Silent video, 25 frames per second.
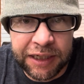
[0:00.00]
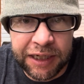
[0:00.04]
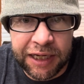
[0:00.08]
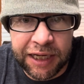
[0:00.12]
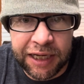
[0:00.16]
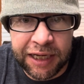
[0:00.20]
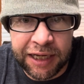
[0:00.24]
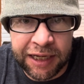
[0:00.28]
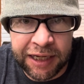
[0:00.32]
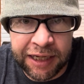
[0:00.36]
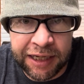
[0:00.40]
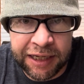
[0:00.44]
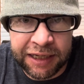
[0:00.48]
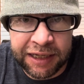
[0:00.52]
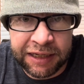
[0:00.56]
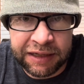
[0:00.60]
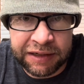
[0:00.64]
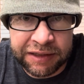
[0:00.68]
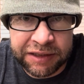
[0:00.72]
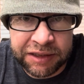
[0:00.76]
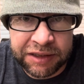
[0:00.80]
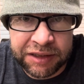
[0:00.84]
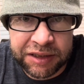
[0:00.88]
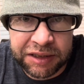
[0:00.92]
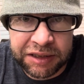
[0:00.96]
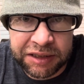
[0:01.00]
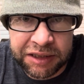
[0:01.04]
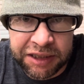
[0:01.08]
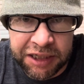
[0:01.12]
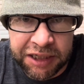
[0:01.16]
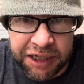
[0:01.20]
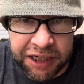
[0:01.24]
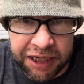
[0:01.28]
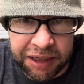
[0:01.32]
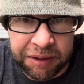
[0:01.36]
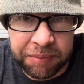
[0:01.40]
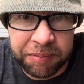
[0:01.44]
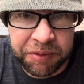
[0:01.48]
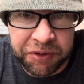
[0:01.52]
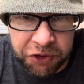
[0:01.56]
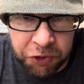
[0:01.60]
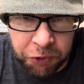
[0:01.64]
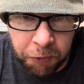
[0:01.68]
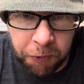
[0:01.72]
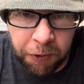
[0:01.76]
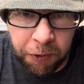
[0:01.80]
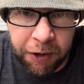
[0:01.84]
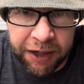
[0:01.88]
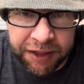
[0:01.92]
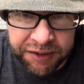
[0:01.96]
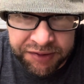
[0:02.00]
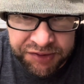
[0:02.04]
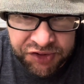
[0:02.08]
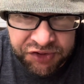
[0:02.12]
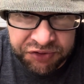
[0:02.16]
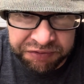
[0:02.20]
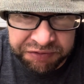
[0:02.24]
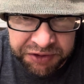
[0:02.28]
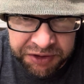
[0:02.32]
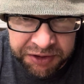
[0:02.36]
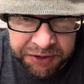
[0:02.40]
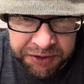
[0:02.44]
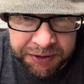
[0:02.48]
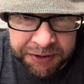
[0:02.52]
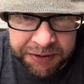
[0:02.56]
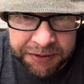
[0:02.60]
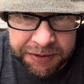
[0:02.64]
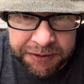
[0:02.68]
and can be quite severe,